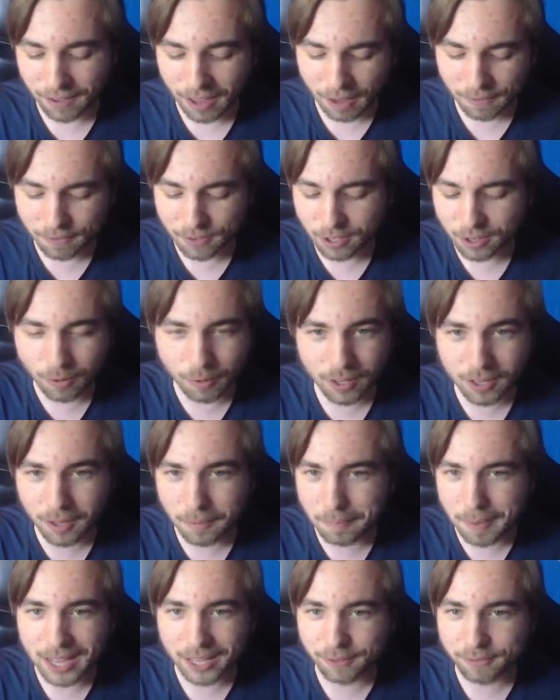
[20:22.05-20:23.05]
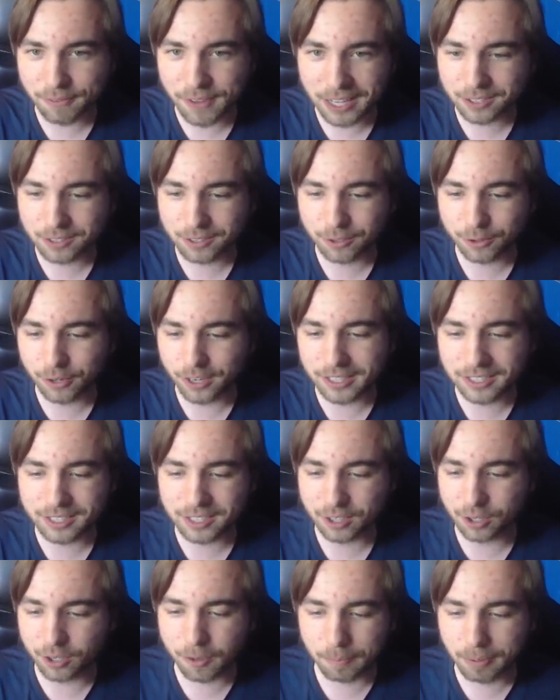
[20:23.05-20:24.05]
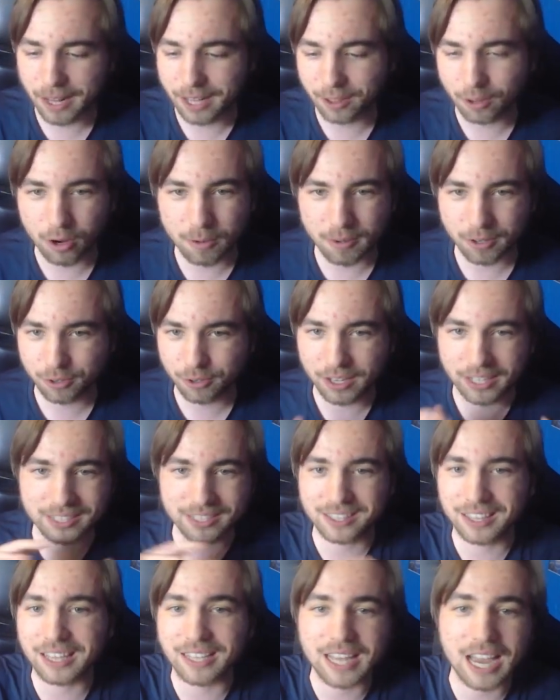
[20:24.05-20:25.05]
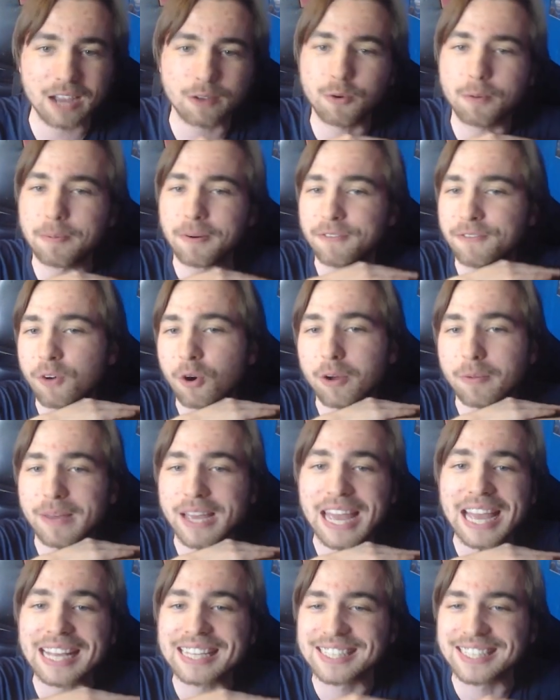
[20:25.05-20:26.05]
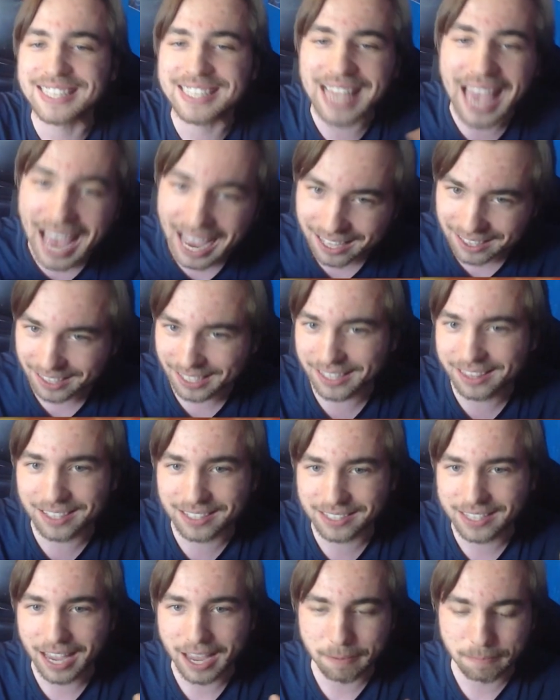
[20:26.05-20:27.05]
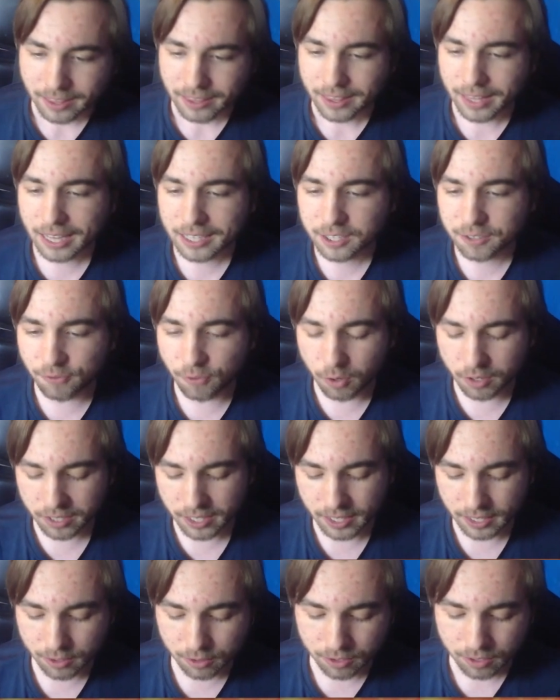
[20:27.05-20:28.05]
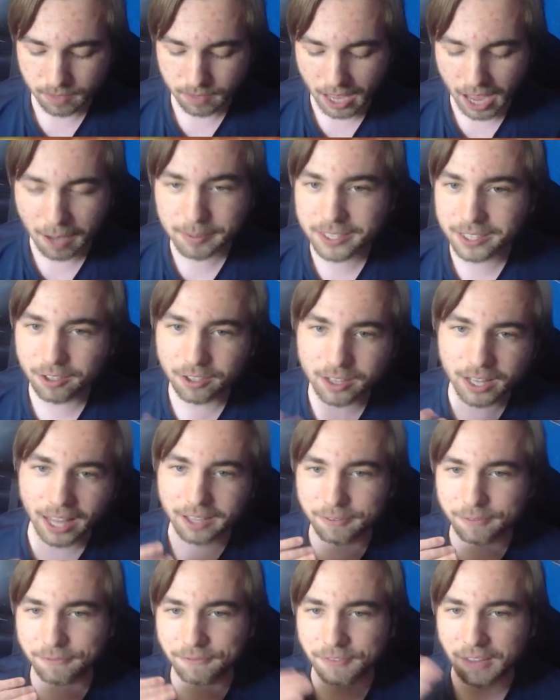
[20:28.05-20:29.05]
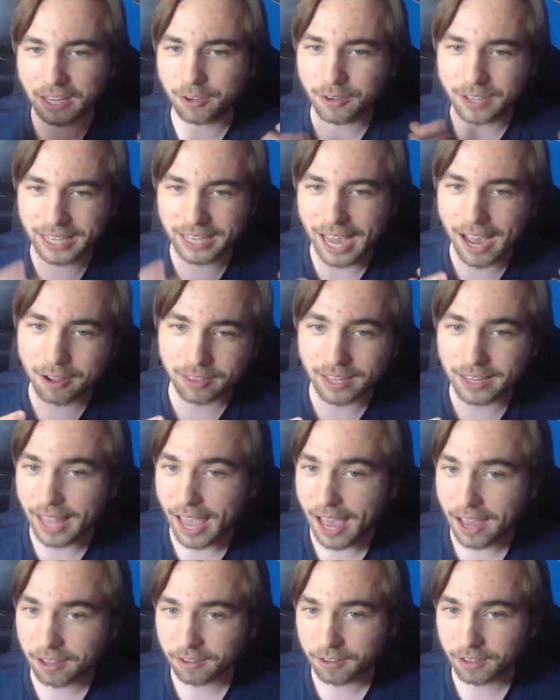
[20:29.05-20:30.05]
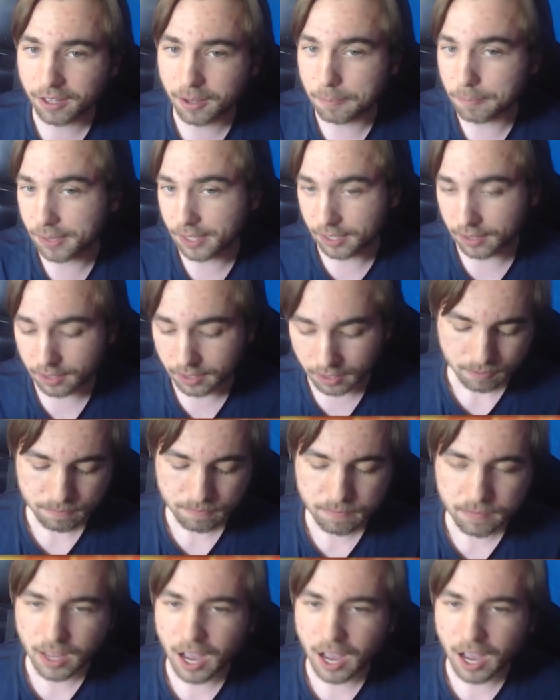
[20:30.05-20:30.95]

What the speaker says: If you don't want to buy effect crits, you can play normal crits. The deck will perform exactly the same. Next, for heal, I'm still like figuring out the deck completely.